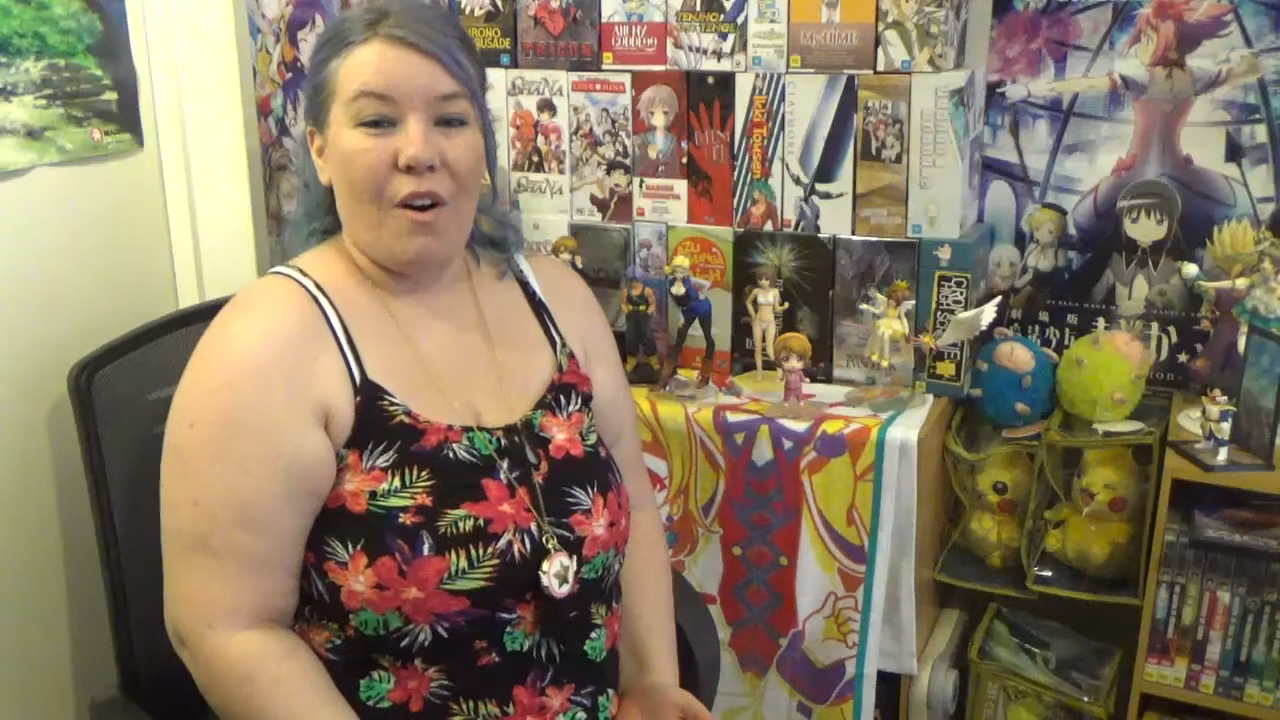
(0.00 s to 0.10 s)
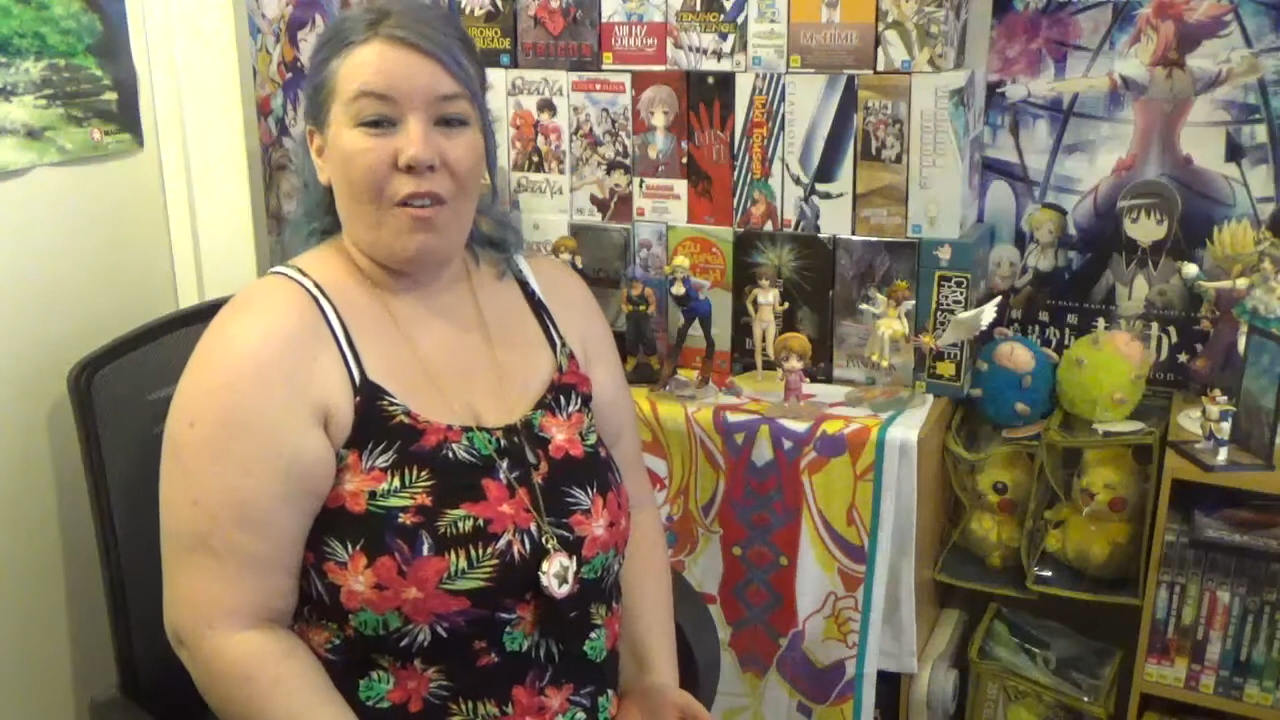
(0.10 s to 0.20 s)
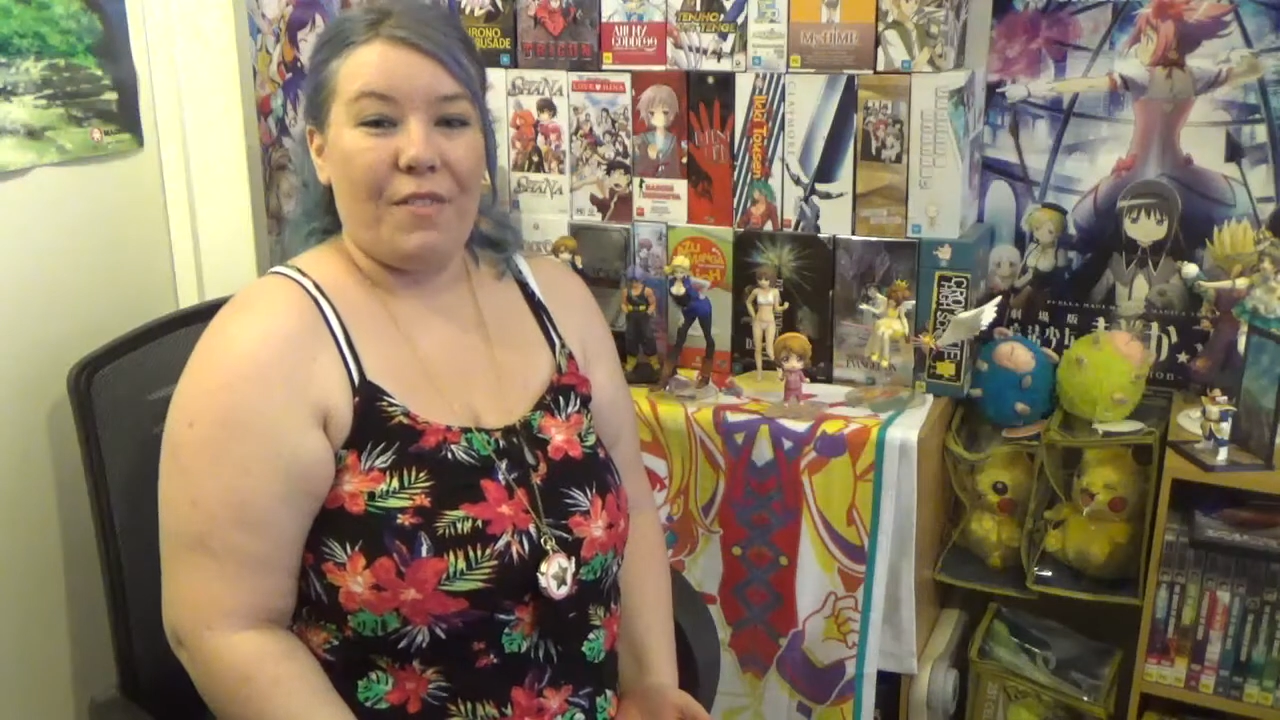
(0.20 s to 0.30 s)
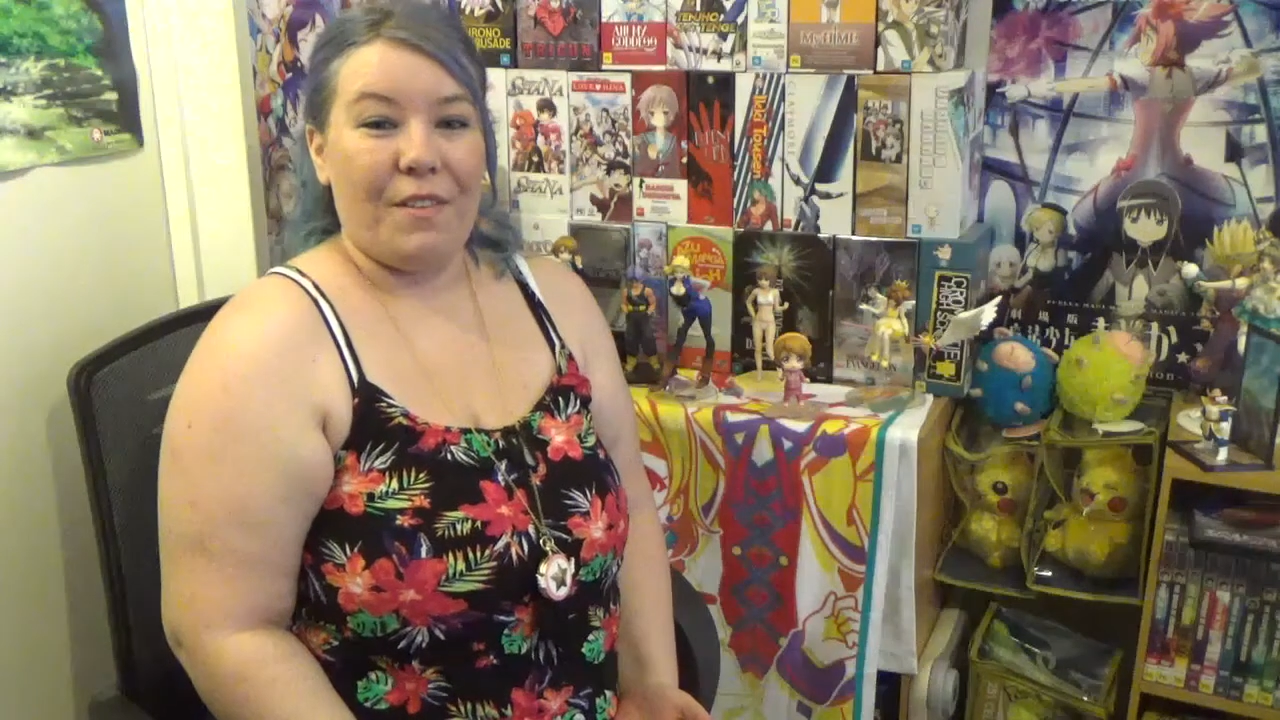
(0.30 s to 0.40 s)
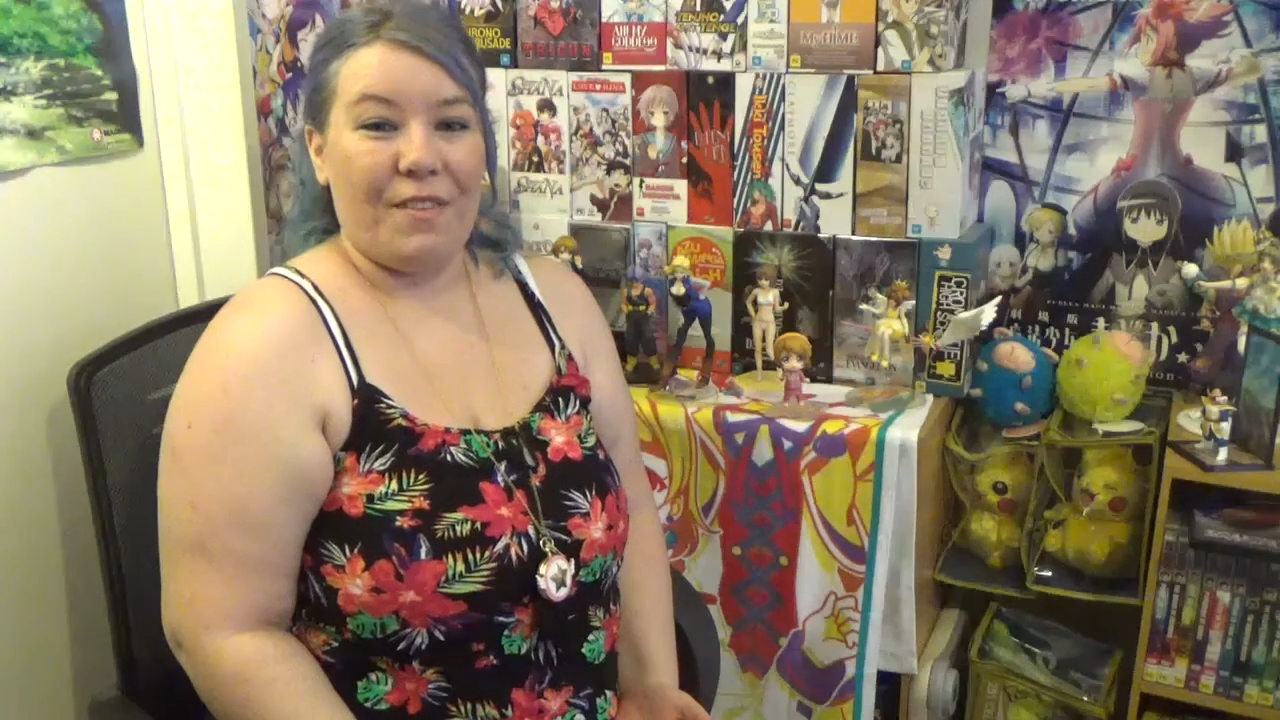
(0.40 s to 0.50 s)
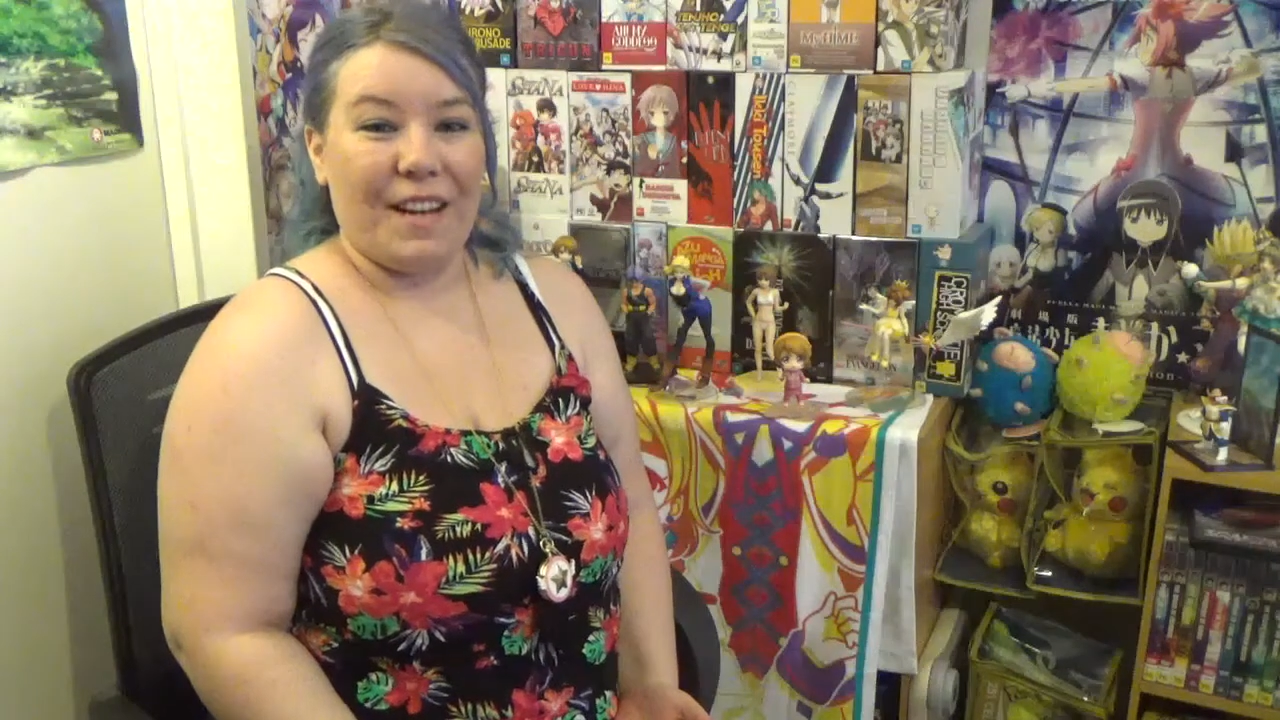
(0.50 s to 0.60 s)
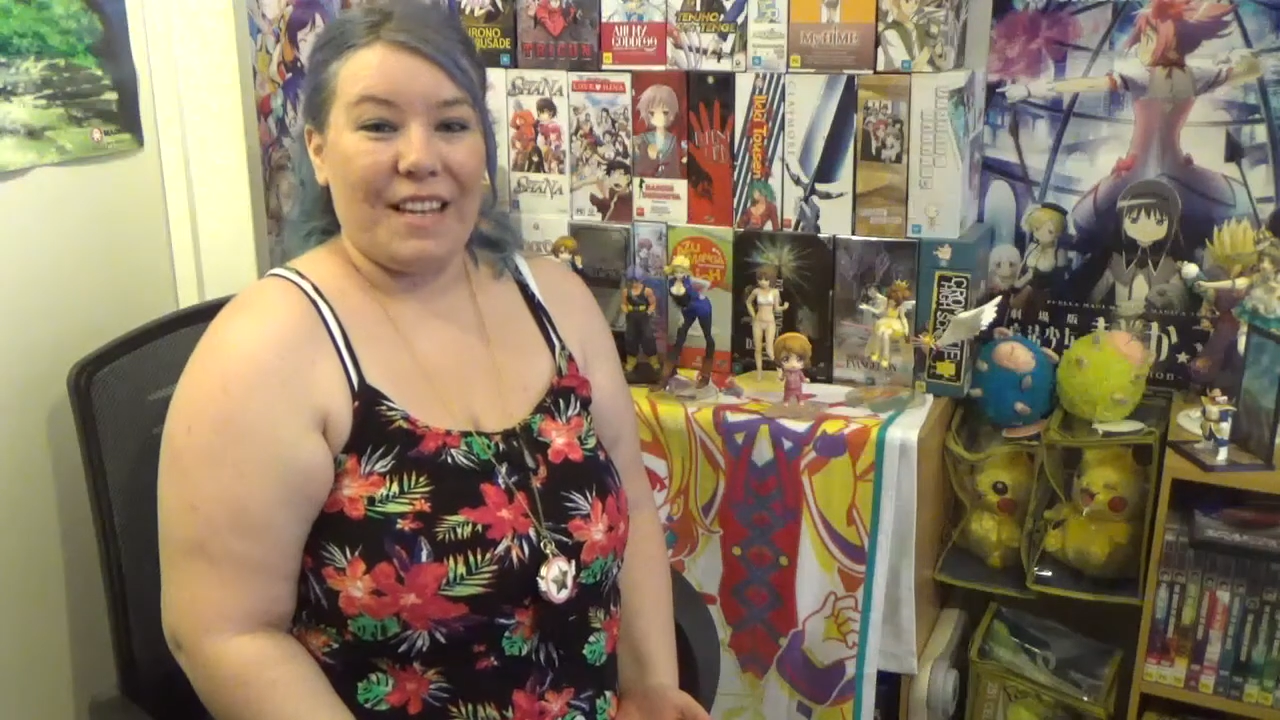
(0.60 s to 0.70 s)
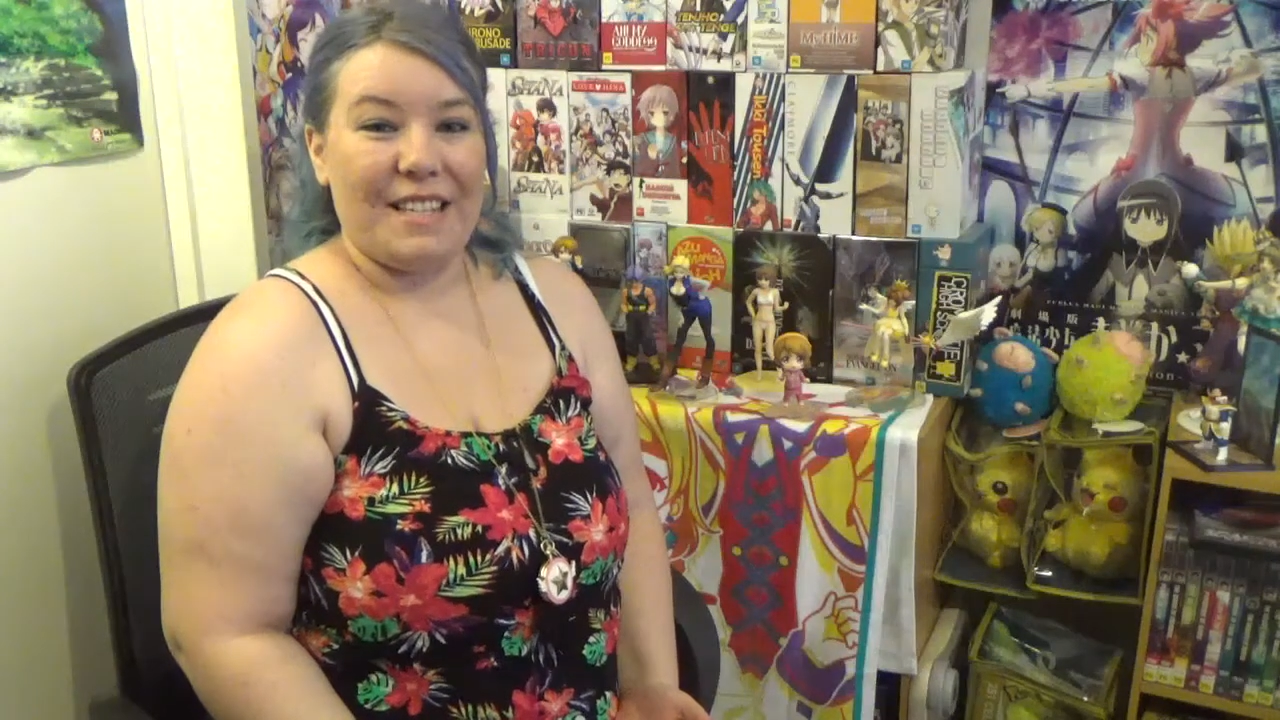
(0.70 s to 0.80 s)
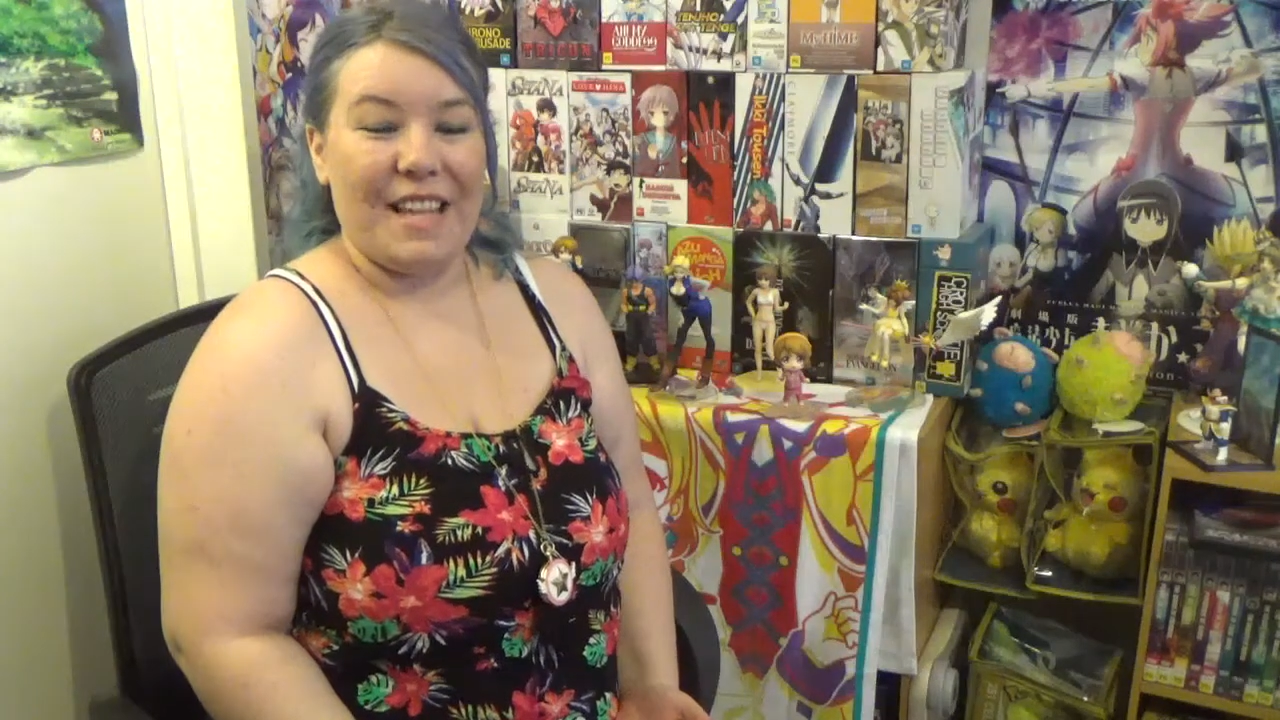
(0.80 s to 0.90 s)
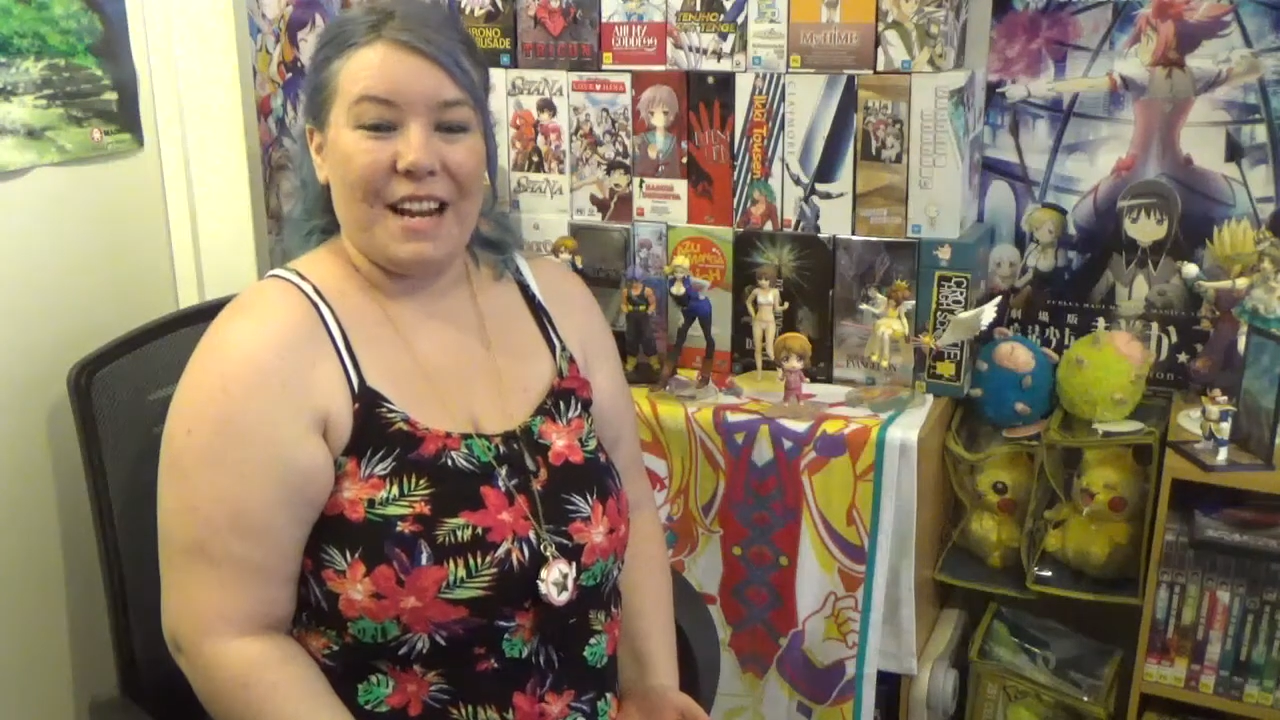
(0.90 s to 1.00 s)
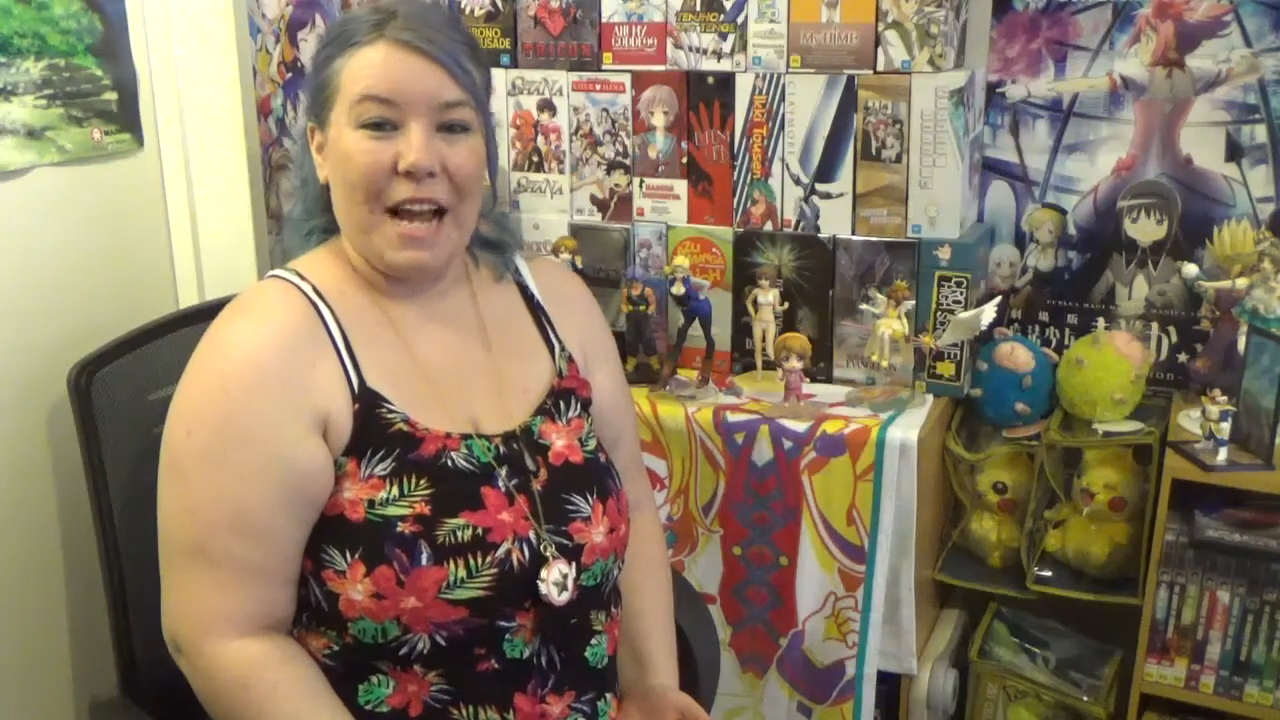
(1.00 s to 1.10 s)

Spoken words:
of the figures that